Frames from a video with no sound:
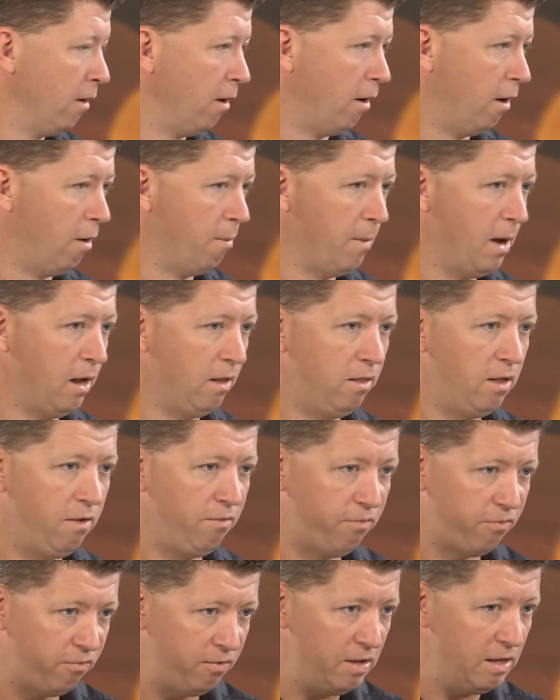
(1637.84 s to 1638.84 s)
And they've
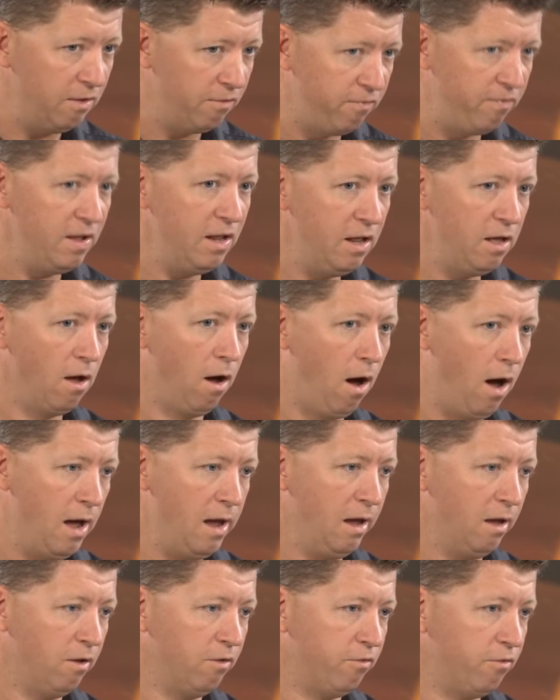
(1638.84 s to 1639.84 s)
seen VDI
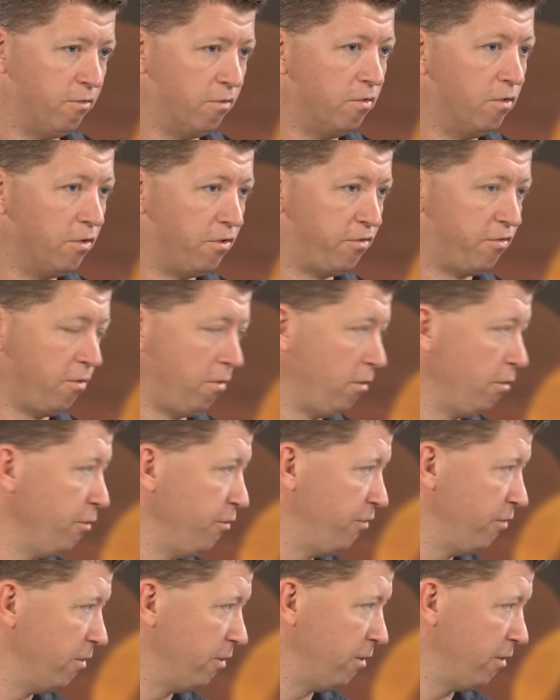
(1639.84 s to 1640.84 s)
as the
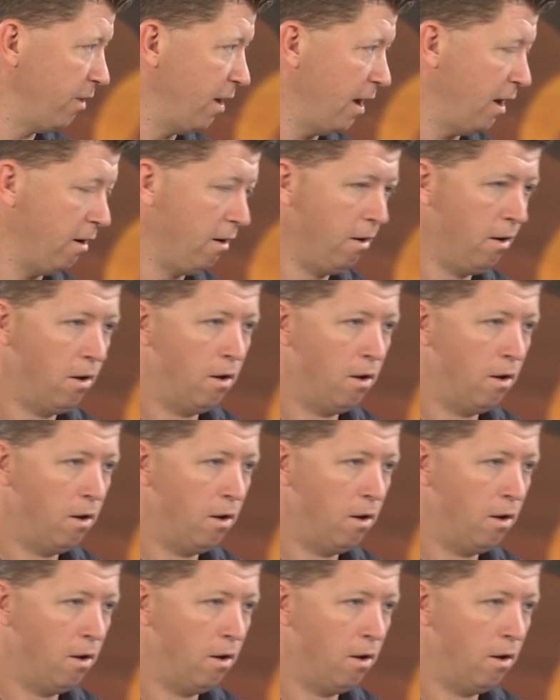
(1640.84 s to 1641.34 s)
solution to that.